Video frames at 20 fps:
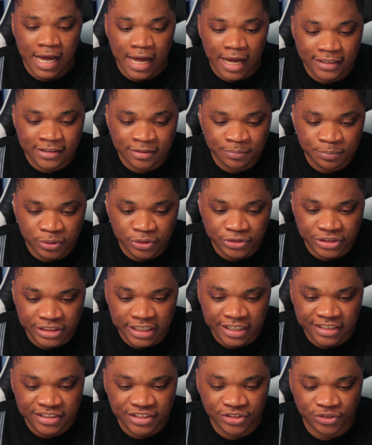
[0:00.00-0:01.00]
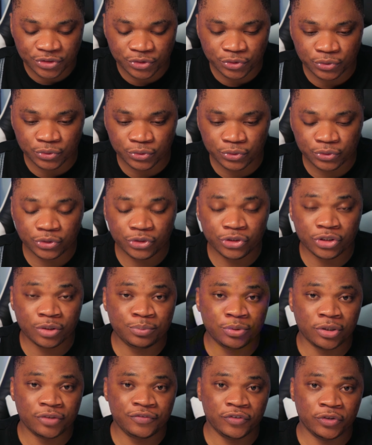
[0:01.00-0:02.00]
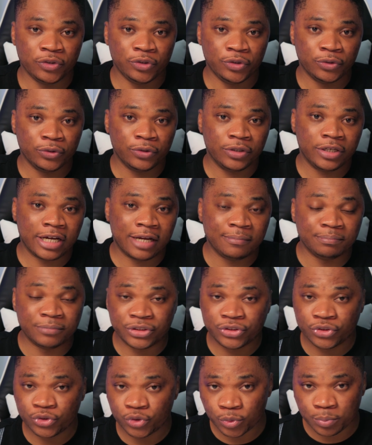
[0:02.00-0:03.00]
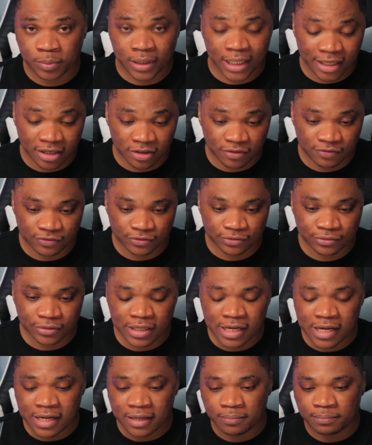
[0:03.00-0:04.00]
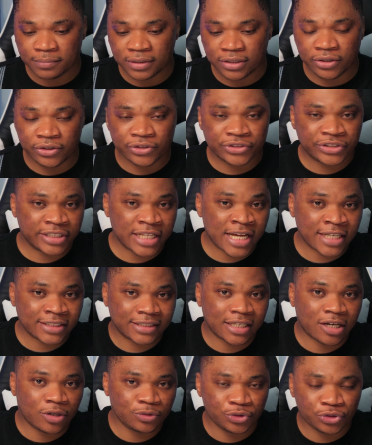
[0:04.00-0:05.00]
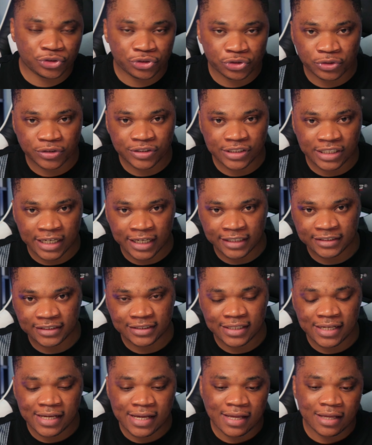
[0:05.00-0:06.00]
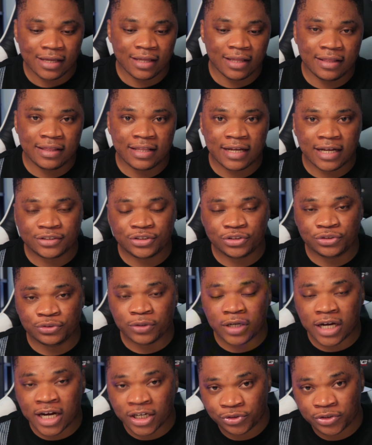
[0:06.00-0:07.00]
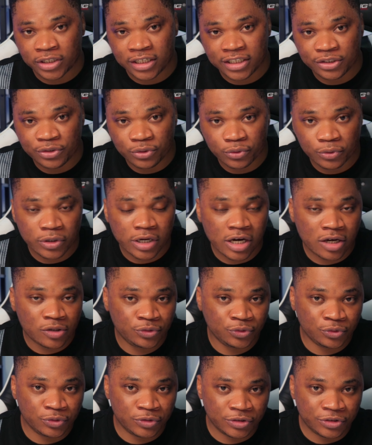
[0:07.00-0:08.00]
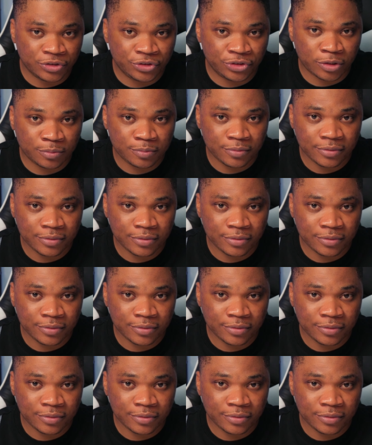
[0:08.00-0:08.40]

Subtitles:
Adding projects to your portfolio can be super helpful because that's how you show clients that you actually know how to do the job.